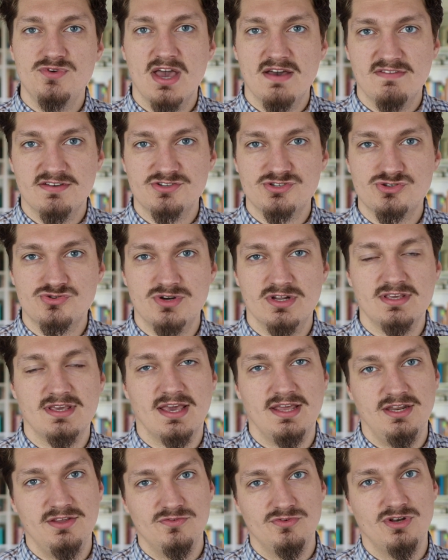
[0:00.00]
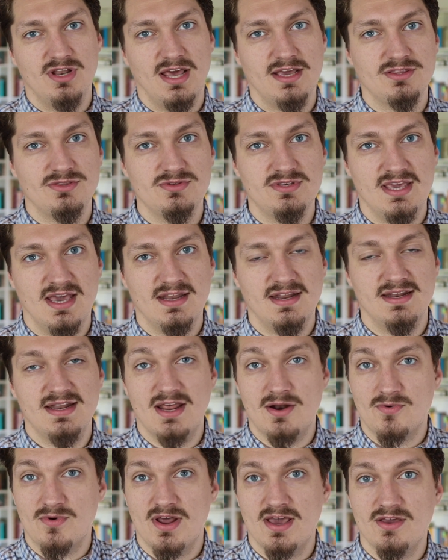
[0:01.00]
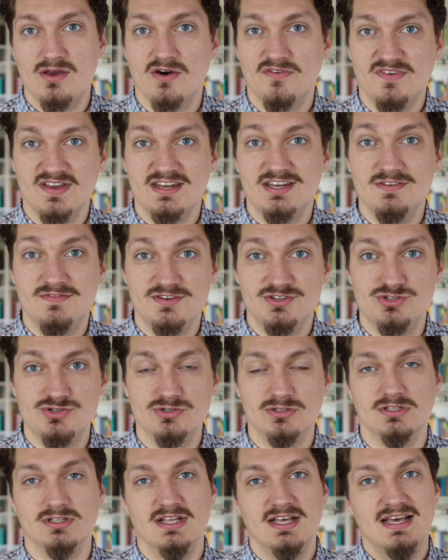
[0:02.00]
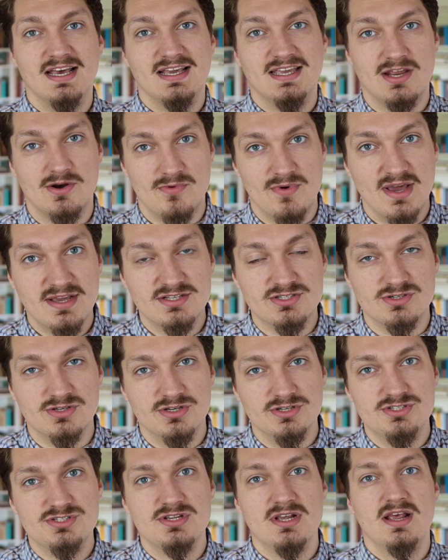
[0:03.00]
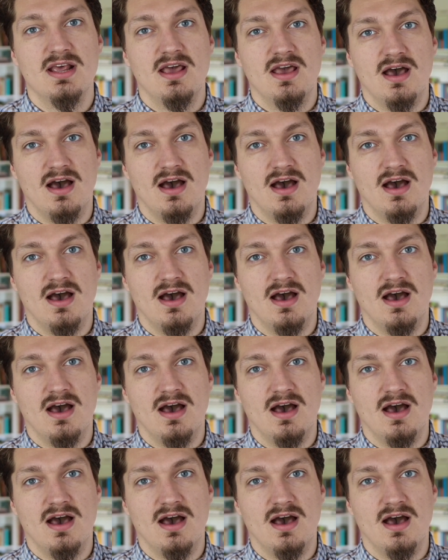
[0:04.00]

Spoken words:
you have a string and you would like to get an array of individual characters,